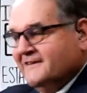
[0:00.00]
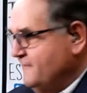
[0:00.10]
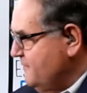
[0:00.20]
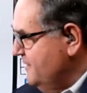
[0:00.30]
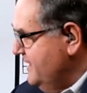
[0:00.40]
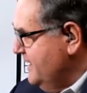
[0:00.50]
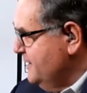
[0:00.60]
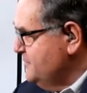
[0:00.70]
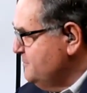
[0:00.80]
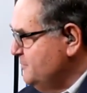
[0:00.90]
for an
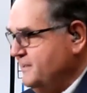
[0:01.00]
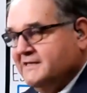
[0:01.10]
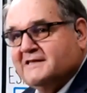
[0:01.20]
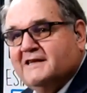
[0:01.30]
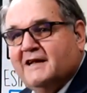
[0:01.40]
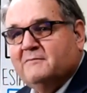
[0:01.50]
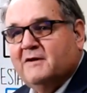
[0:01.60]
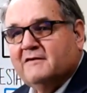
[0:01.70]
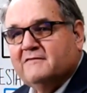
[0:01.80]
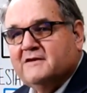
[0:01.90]
eligible designated
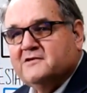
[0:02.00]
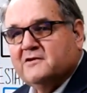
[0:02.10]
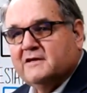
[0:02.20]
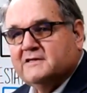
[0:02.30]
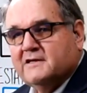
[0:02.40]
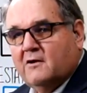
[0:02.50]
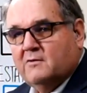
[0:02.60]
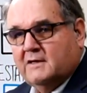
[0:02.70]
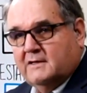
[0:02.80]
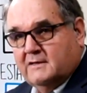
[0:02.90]
beneficiary. So
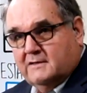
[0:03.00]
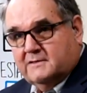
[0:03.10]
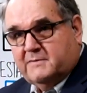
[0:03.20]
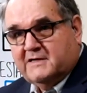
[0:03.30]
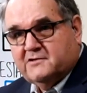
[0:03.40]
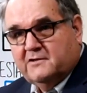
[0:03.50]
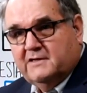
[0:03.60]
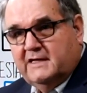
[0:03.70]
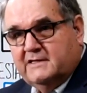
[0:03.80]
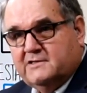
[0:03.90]
special
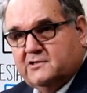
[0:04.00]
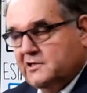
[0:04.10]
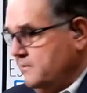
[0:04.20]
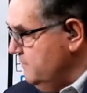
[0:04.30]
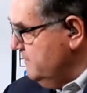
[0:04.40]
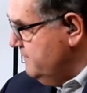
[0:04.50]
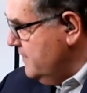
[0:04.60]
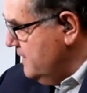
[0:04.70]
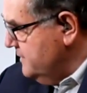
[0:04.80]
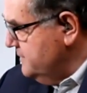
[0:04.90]
needs children
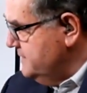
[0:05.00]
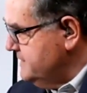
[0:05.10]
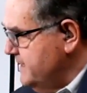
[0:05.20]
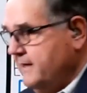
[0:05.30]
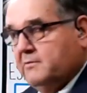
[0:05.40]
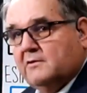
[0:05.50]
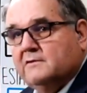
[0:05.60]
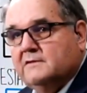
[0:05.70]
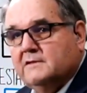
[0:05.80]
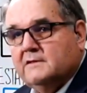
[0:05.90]
fall under disabled
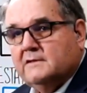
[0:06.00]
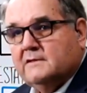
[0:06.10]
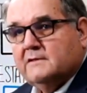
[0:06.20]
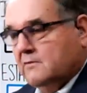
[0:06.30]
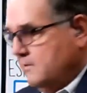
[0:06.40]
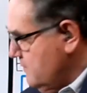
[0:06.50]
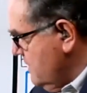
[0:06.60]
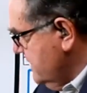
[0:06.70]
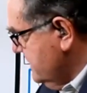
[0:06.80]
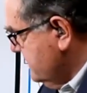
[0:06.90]
or
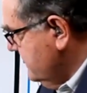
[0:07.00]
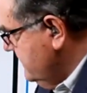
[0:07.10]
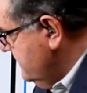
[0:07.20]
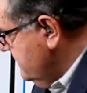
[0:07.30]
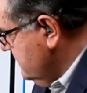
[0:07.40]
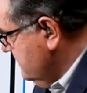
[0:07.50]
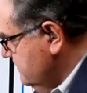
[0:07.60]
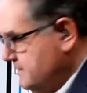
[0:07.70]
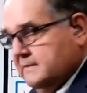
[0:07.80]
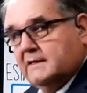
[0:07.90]
chronically ill.
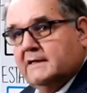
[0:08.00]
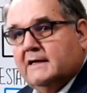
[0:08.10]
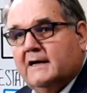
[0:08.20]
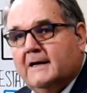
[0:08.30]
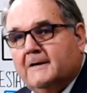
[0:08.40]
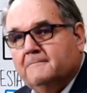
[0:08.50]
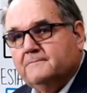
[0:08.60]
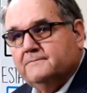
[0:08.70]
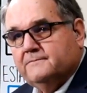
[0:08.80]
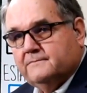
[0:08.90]
Um,
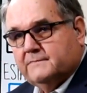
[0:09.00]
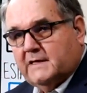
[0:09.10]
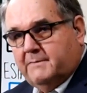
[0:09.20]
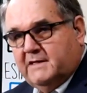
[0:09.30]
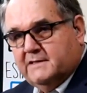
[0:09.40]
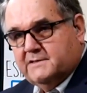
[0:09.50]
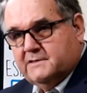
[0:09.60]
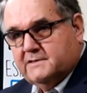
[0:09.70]
I mean, it's